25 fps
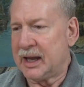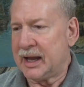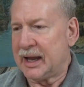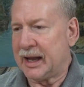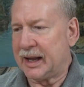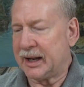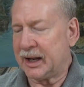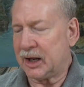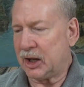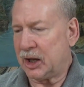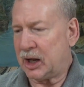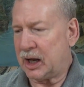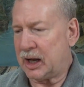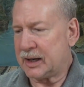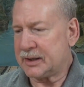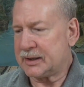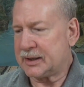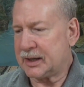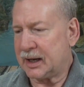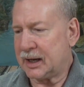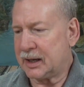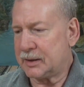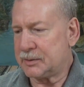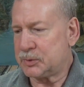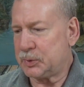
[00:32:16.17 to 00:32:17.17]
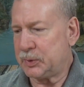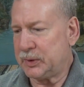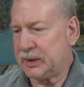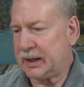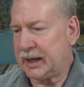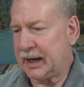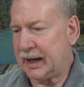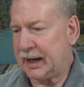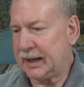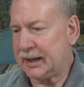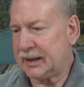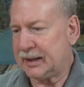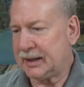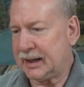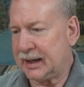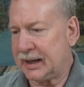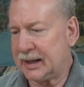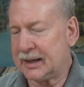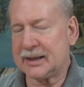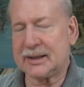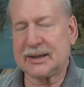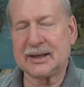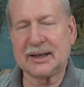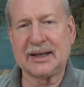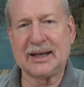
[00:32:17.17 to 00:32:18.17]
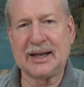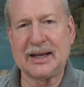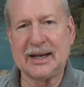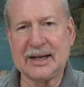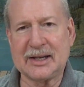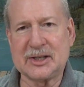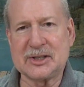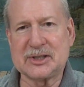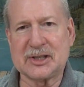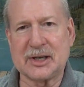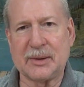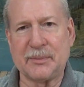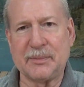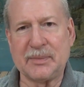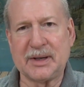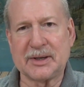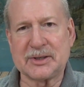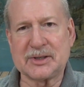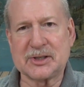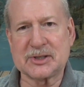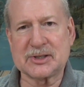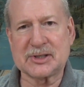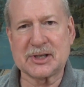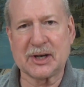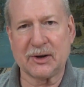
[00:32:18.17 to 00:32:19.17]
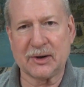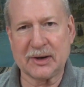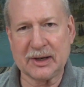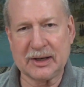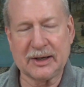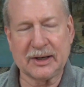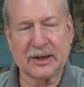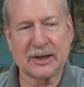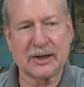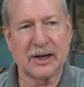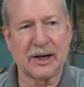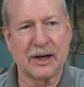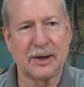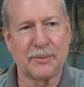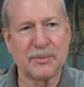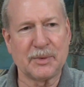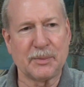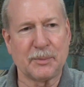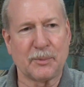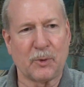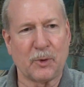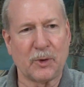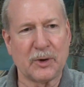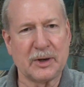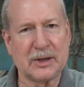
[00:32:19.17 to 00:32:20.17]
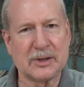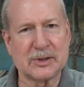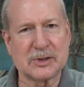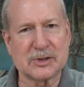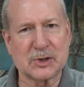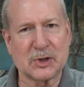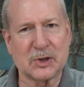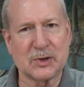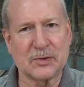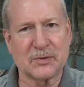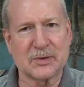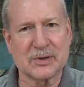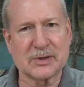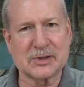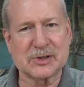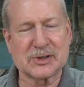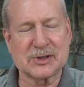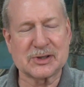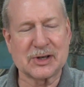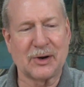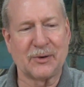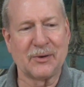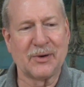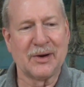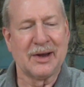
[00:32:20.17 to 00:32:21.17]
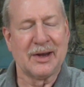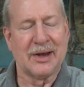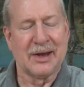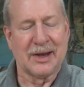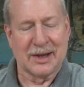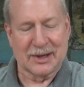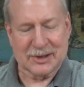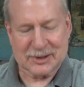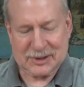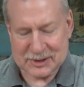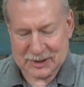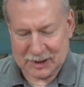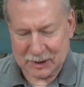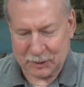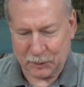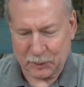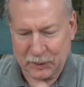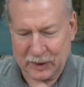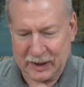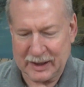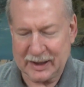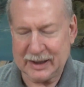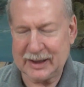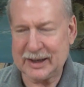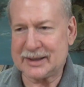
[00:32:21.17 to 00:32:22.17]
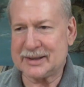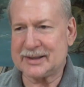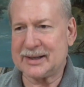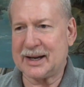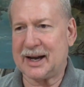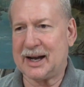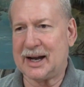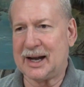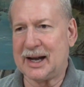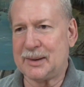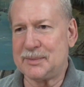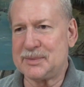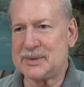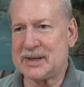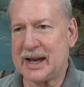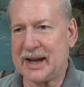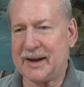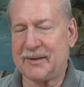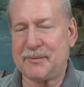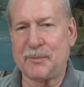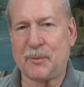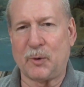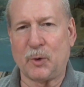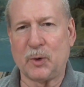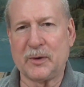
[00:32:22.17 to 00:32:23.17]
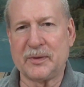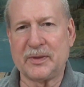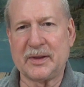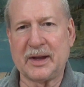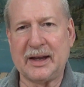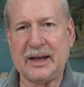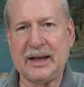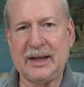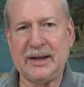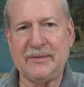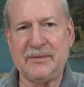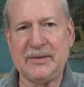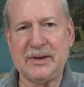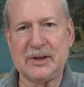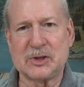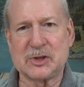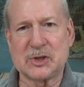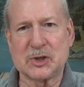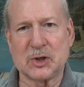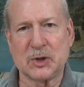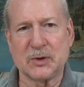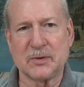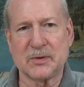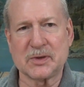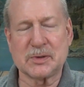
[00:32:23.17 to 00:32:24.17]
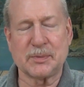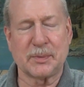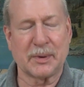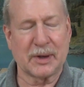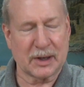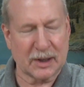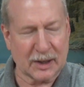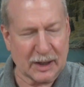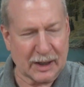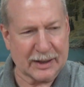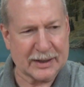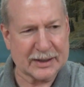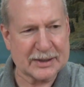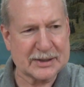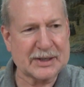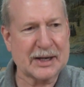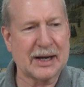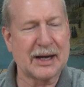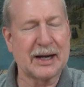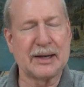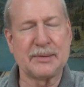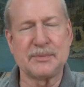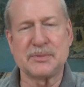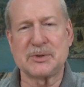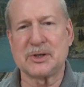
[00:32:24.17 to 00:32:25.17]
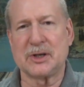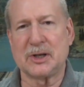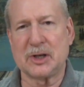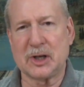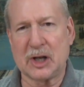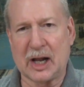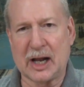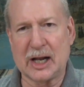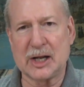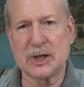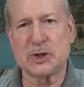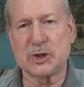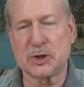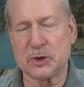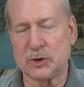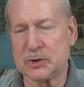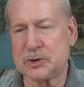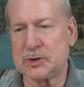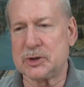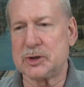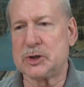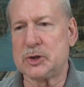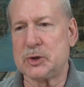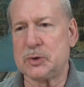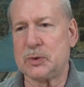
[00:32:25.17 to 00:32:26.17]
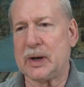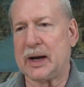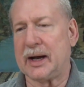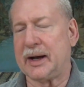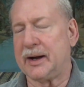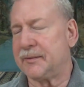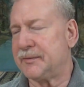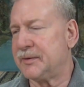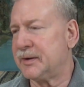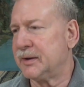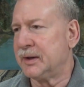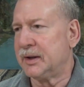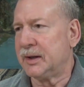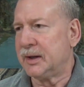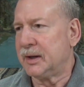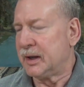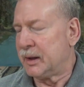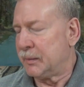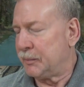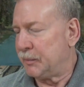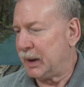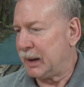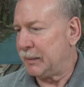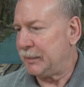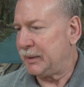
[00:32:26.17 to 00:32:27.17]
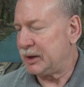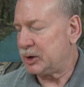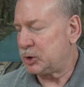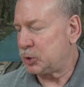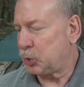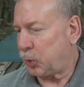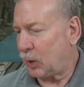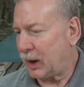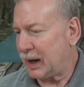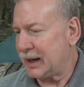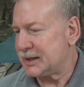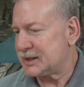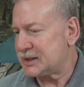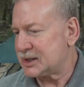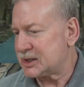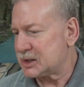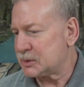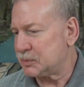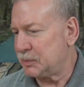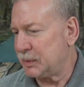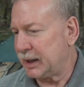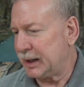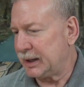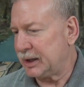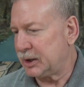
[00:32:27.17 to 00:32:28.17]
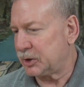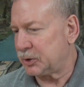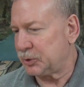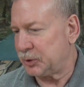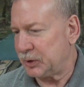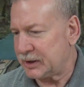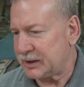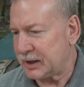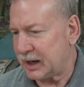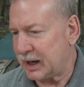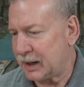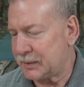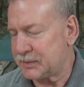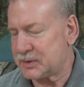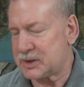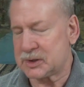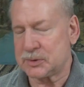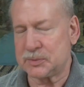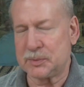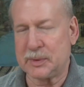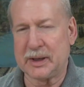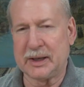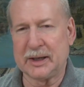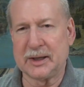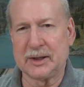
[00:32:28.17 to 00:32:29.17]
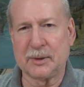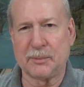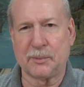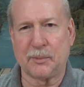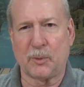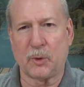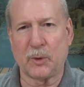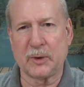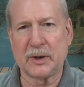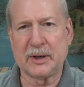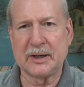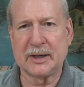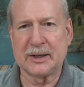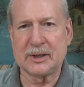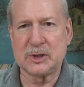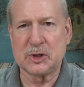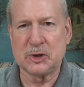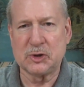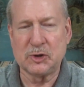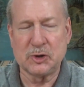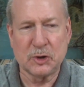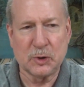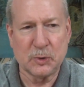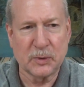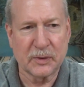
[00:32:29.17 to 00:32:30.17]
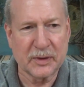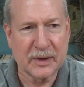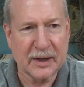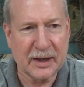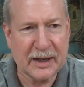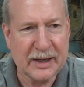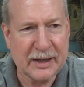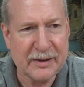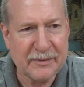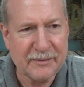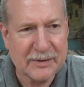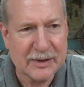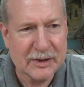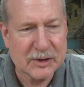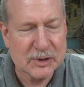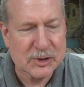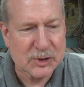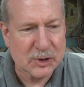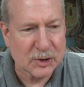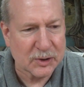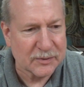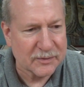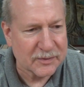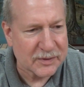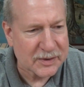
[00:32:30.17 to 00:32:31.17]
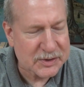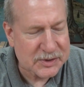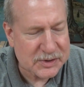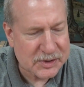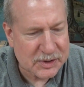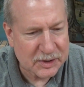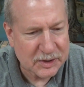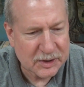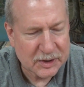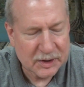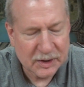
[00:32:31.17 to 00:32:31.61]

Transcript: and a lot of times we can't get the kids up necessarily to come to morning service. So, so we at times have more in the evening service, but a lot of times in a lot of churches you have maybe twice as many, three times as many in the morning as you do in the evening service.